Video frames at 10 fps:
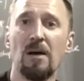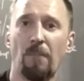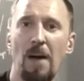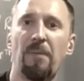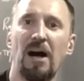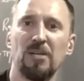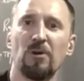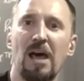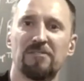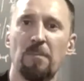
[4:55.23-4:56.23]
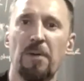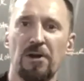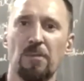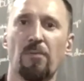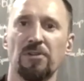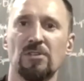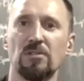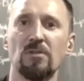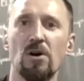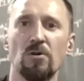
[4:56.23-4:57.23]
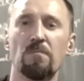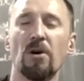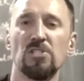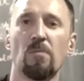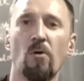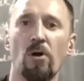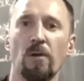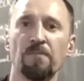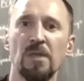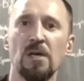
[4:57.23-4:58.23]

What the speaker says: My body would have to bear the brunt of the load much more.